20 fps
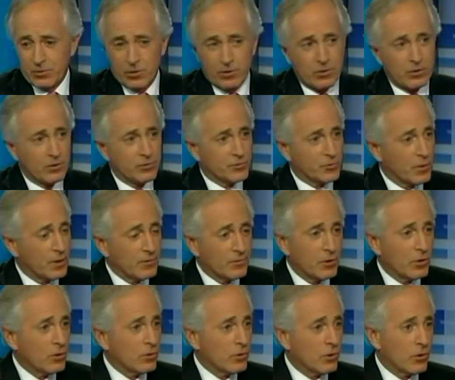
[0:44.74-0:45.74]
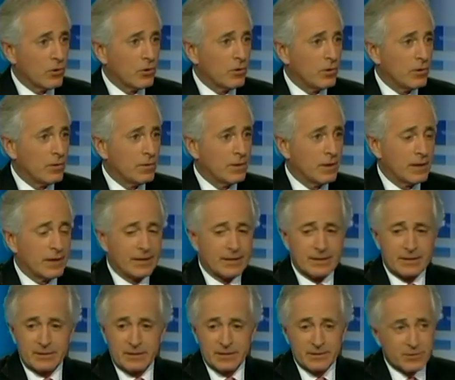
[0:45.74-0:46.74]
girl, 12-year-old girl,
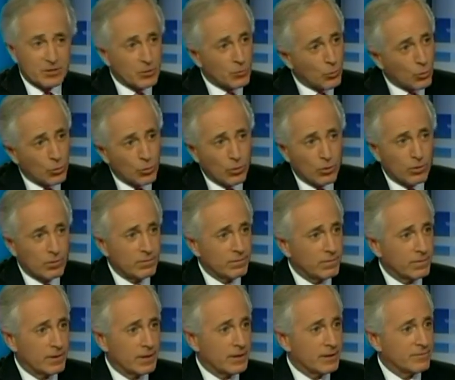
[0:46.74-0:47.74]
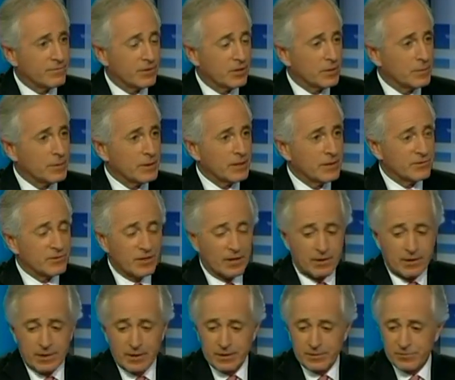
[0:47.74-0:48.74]
lived in rural Philippines
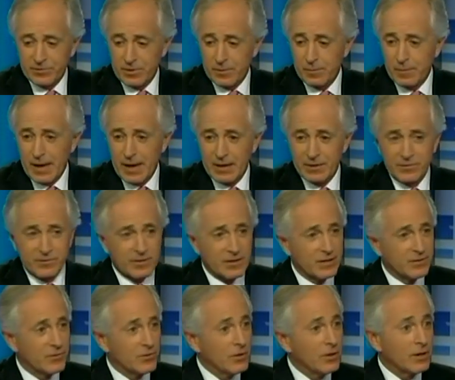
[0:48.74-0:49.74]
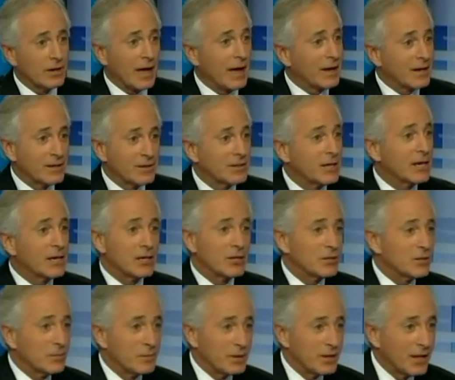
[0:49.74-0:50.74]
area. Some man says, look, I can take you
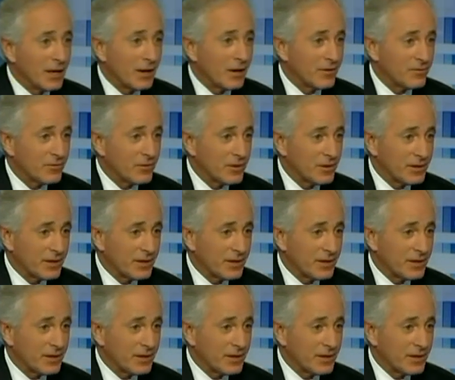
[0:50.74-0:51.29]
to Manila for the